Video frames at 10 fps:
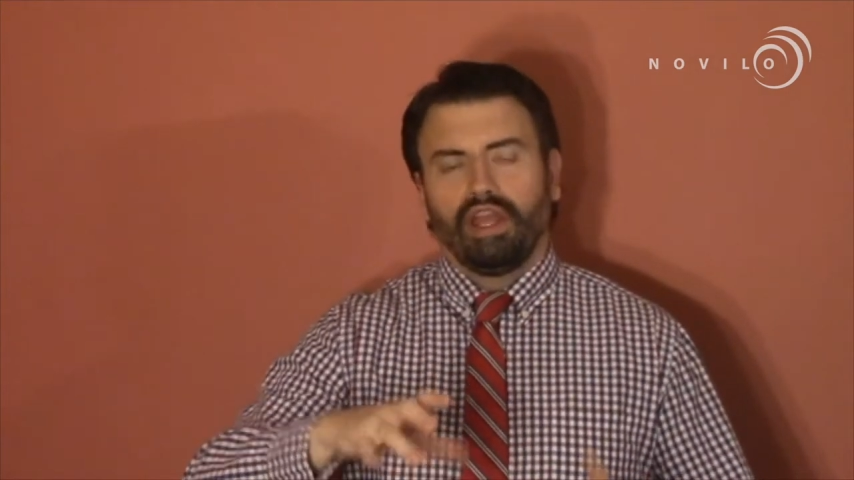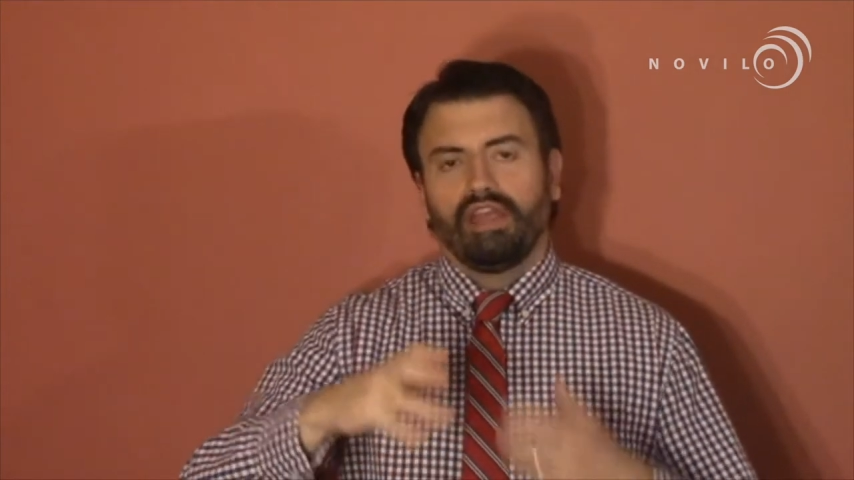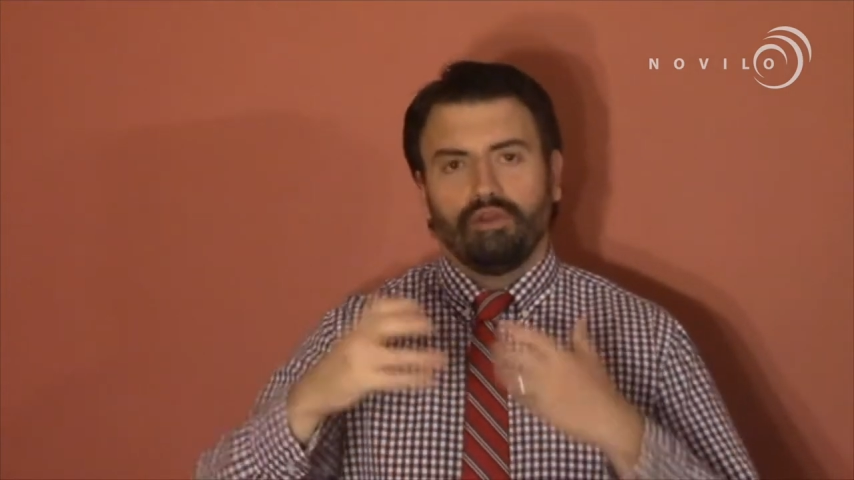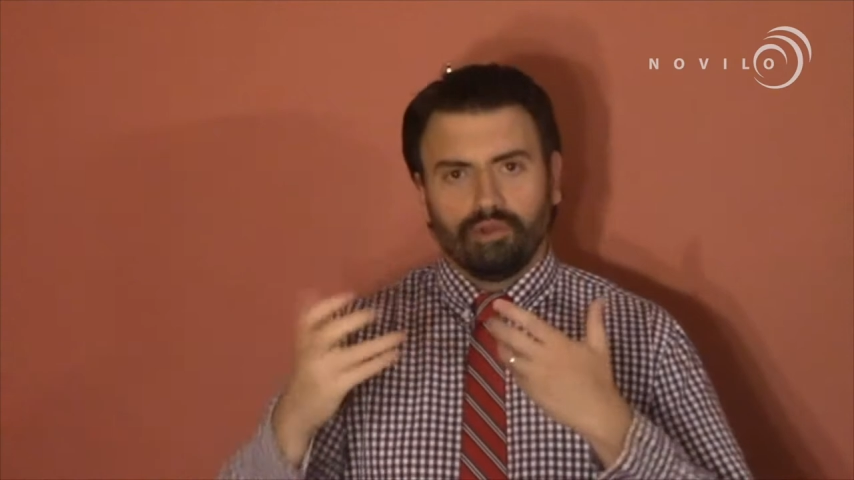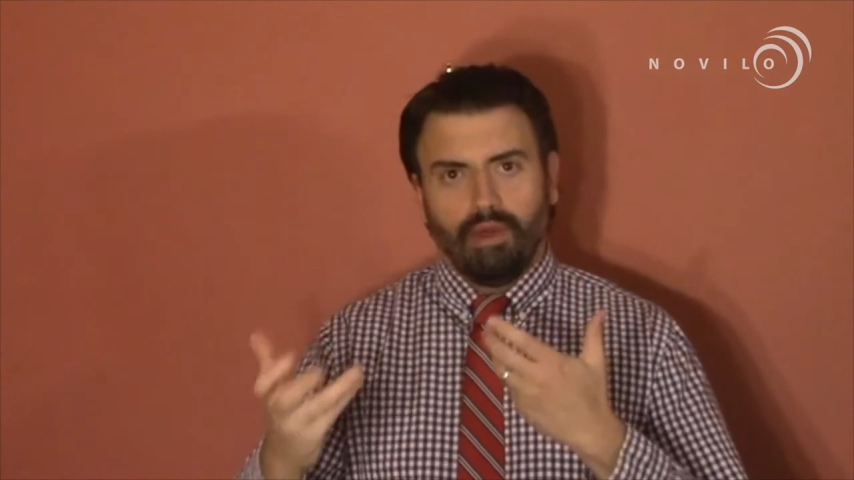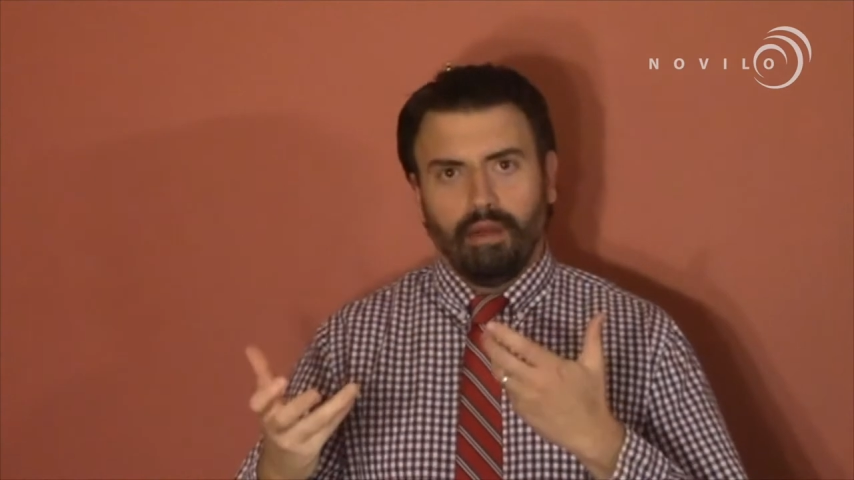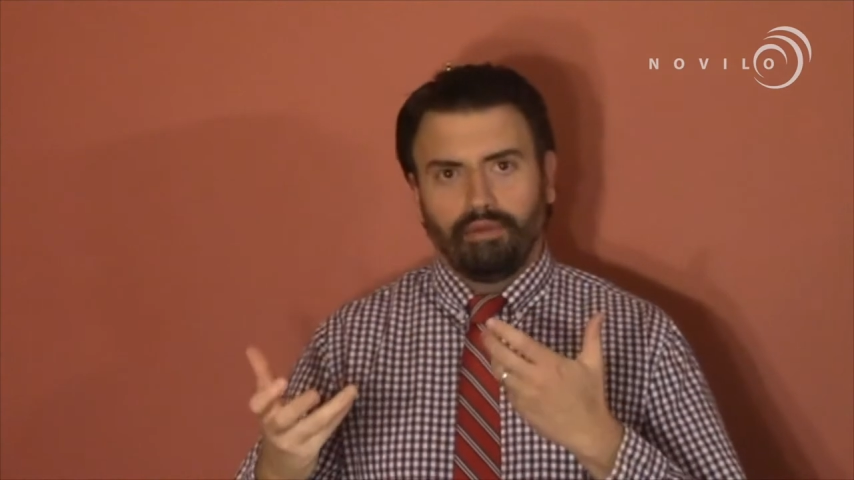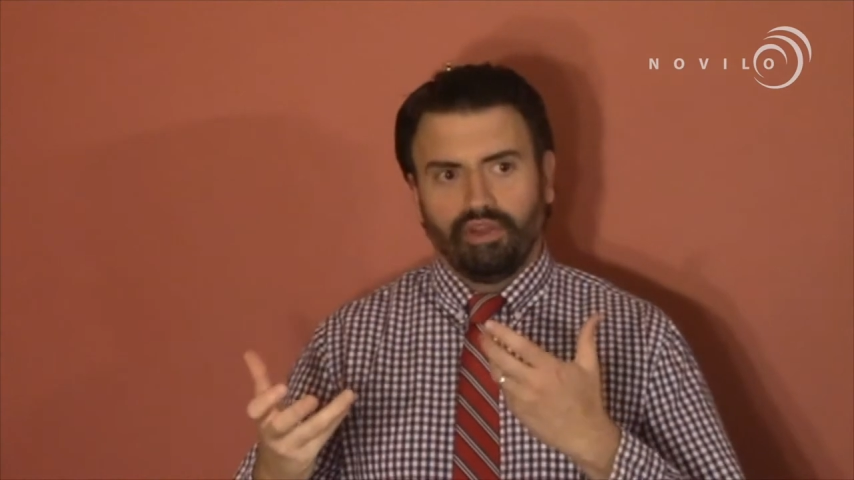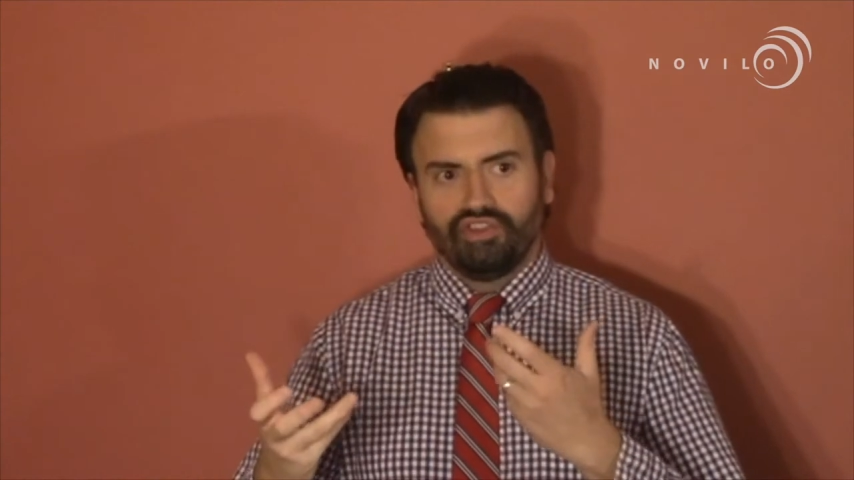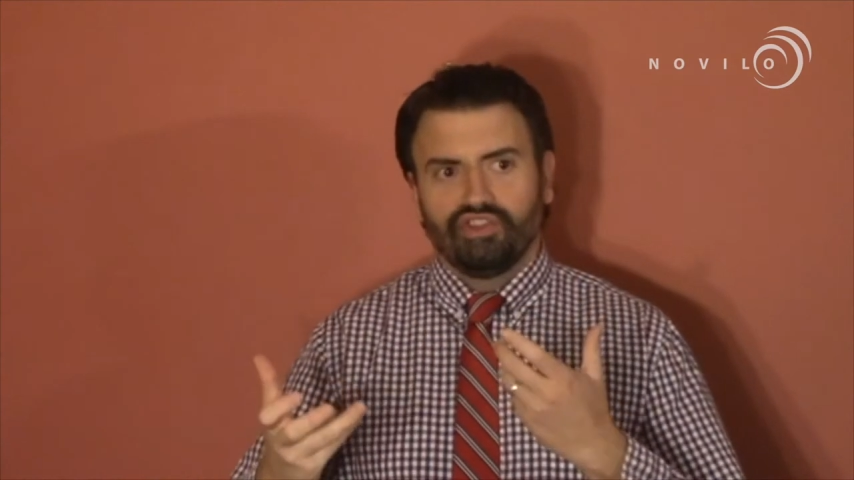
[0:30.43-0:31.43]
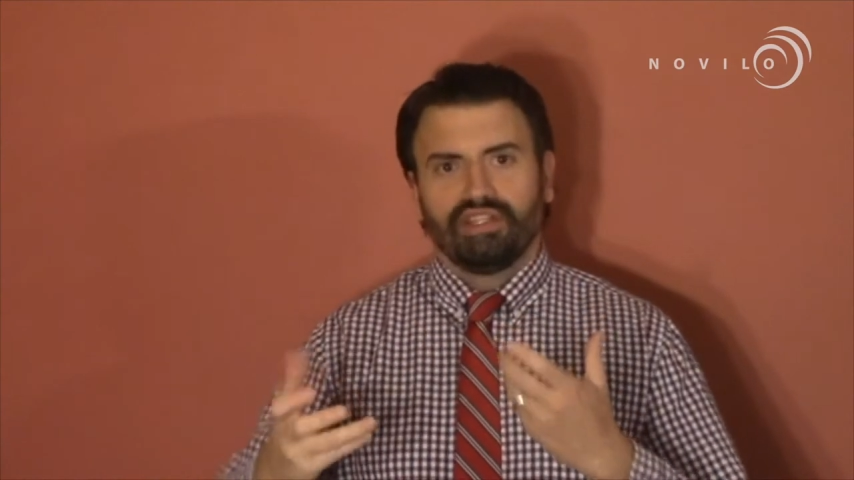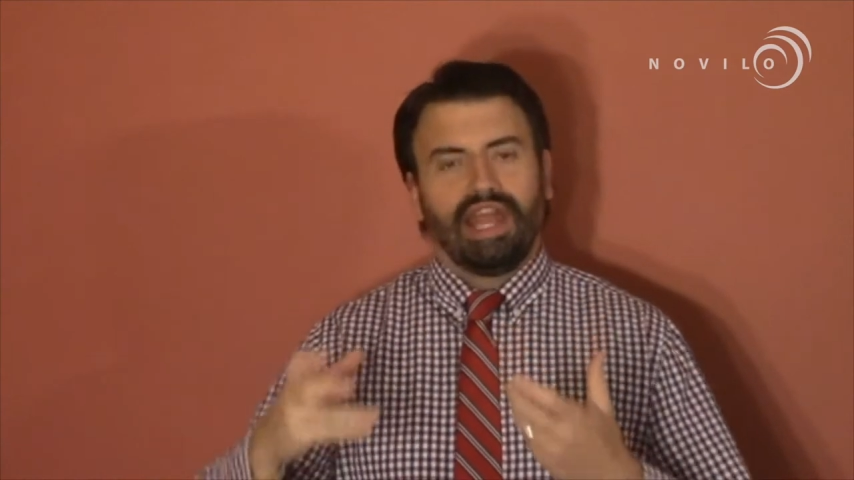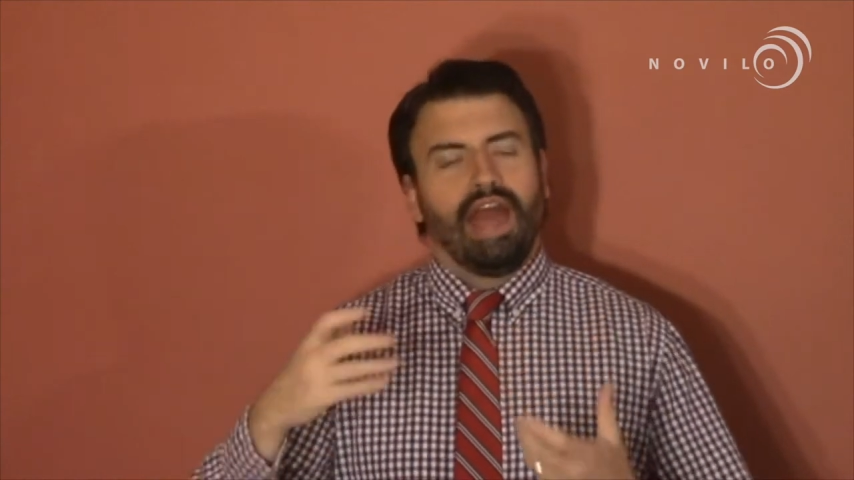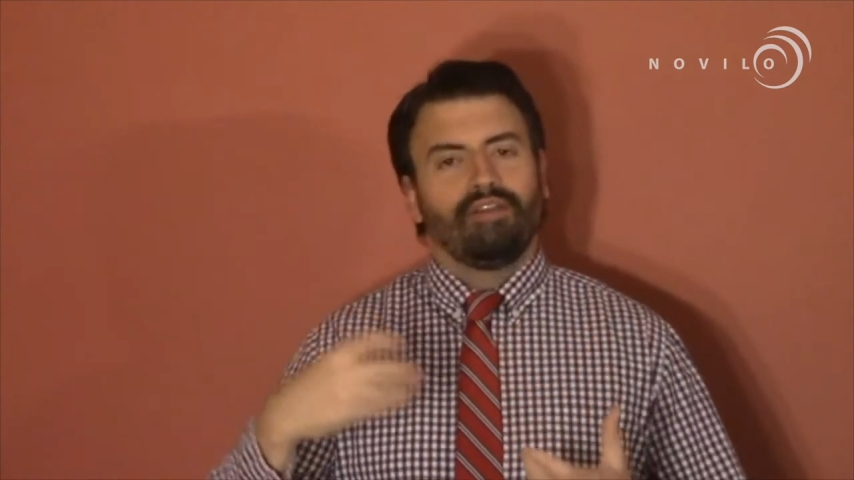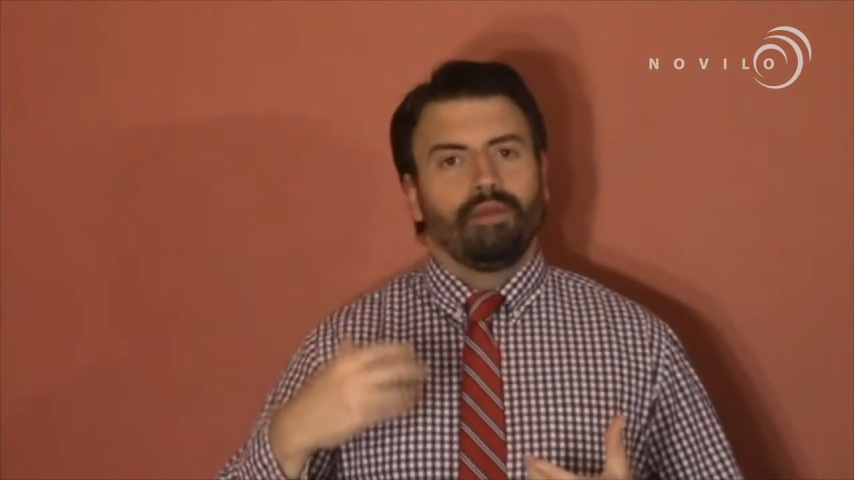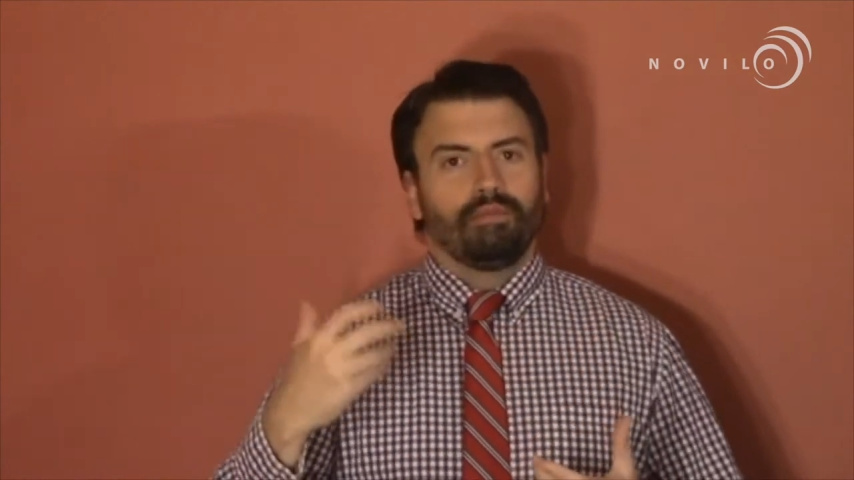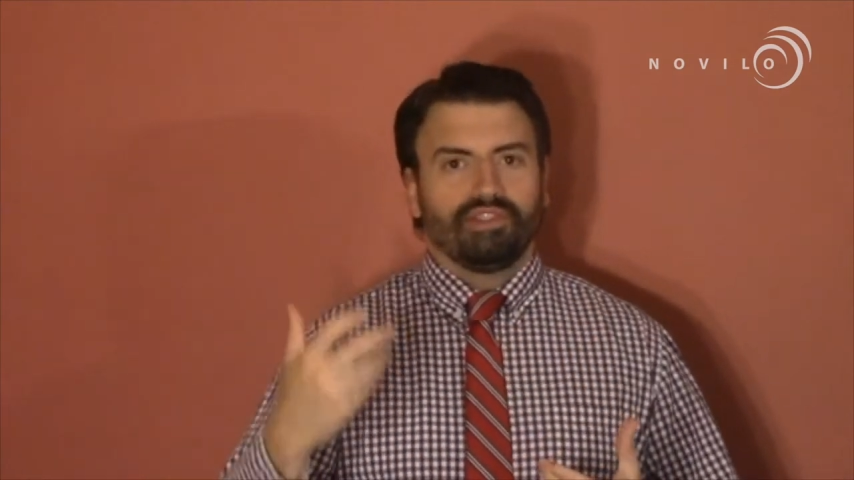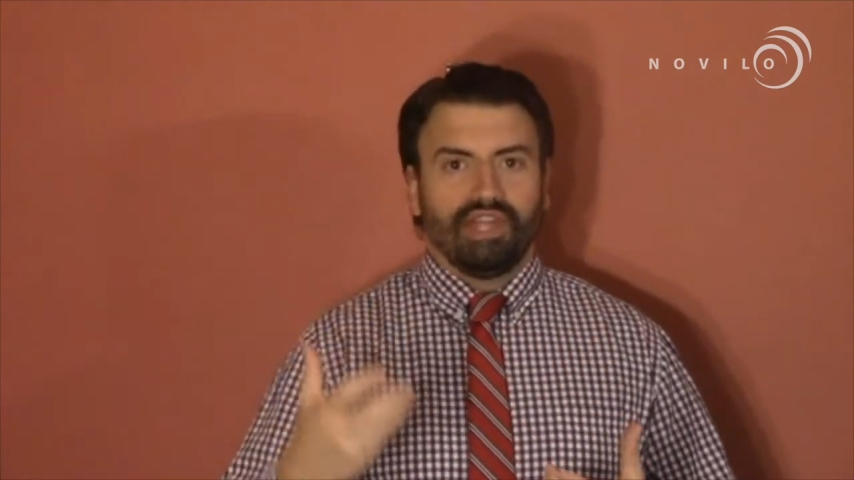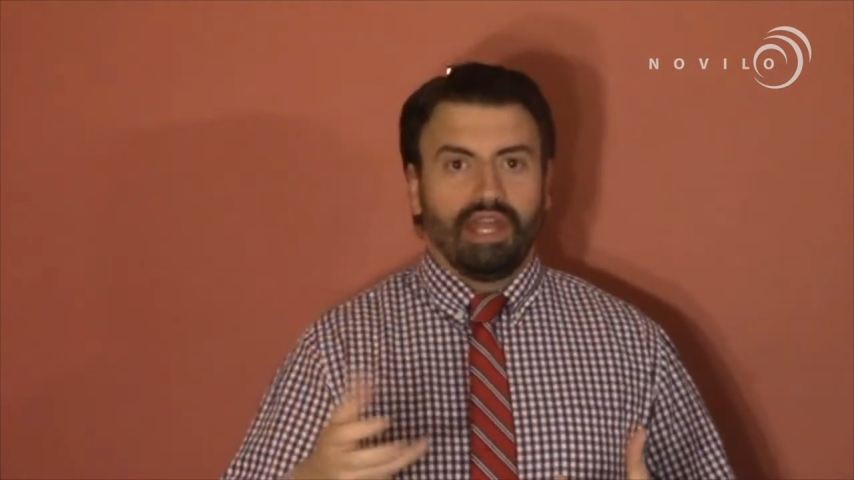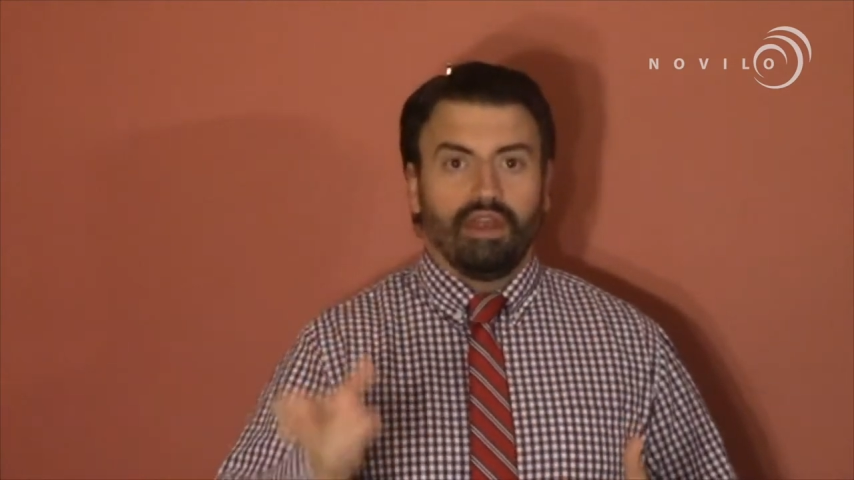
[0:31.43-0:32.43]
in those populations and how they
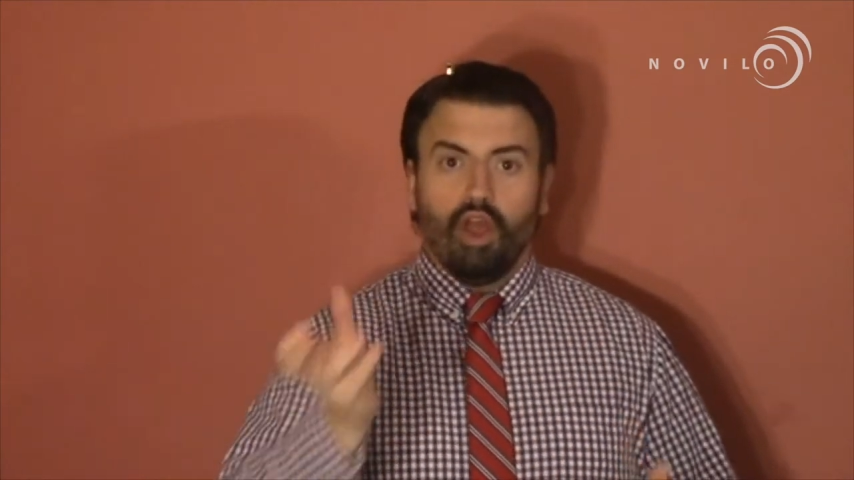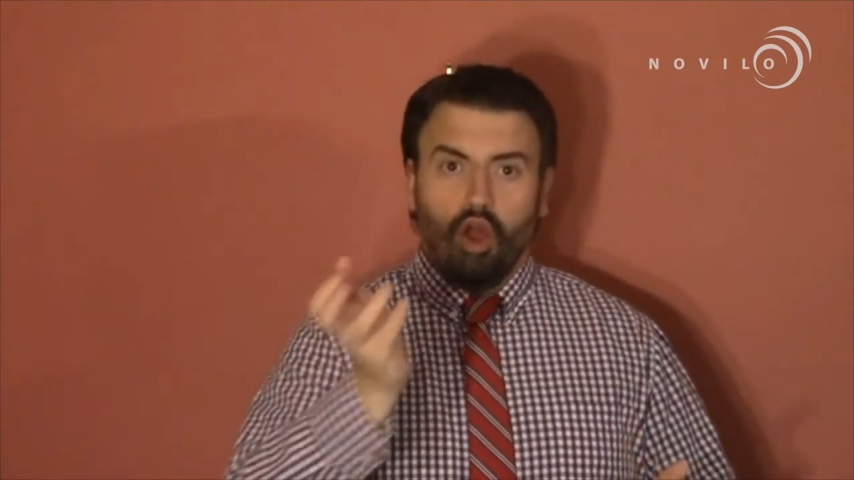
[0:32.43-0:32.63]
present